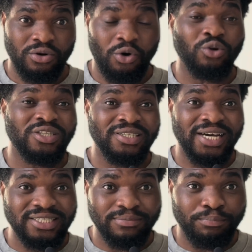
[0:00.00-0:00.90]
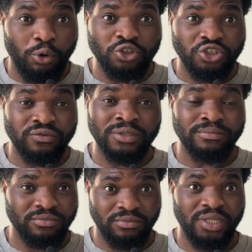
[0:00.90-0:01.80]
until that punch
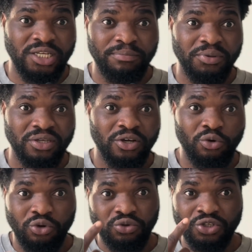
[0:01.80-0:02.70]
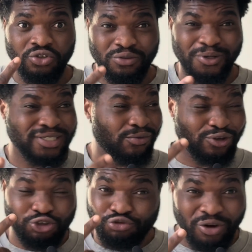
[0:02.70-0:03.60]
from DDP got to his nose because I was
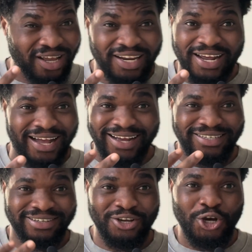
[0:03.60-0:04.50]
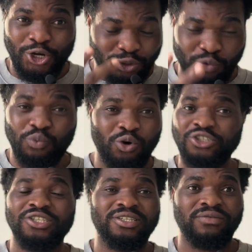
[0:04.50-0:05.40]
struggling hard to
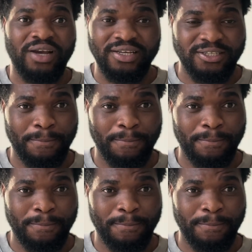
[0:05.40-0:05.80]
watch this fight.